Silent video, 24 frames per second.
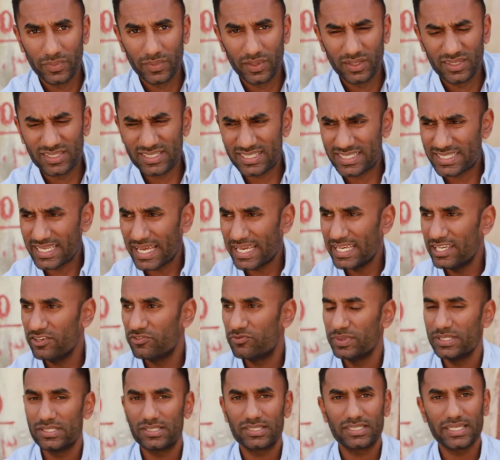Save
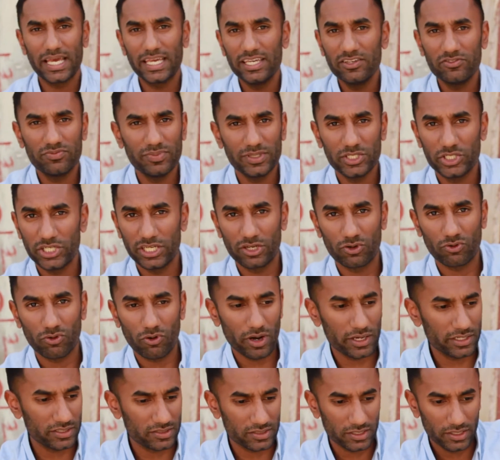me, she
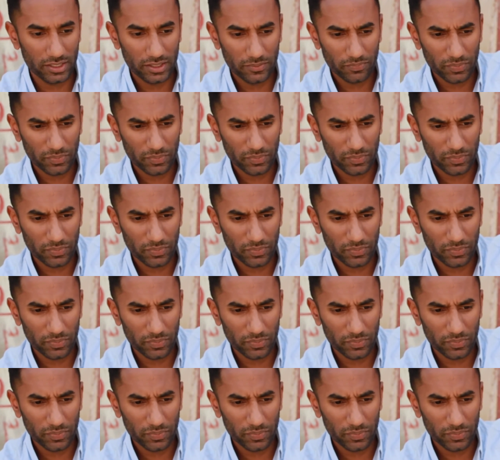cried as